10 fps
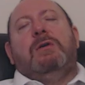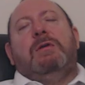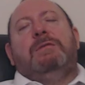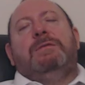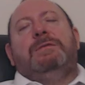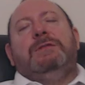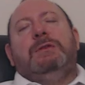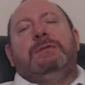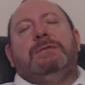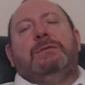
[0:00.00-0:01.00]
of
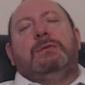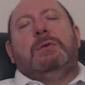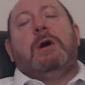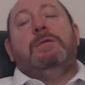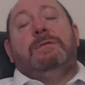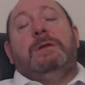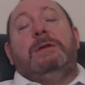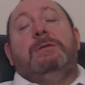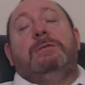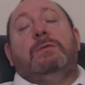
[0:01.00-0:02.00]
useful, hopefully
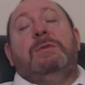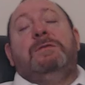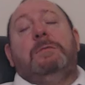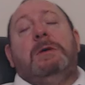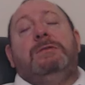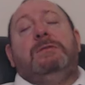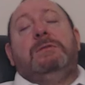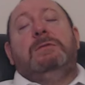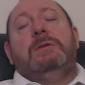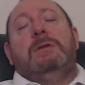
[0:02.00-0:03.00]
useful
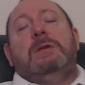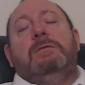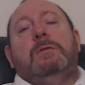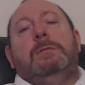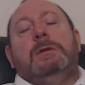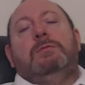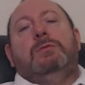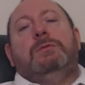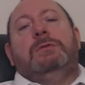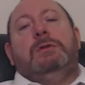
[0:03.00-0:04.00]
information for
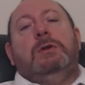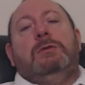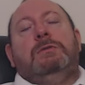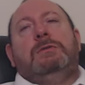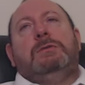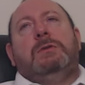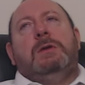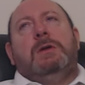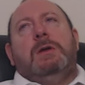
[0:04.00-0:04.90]
people to use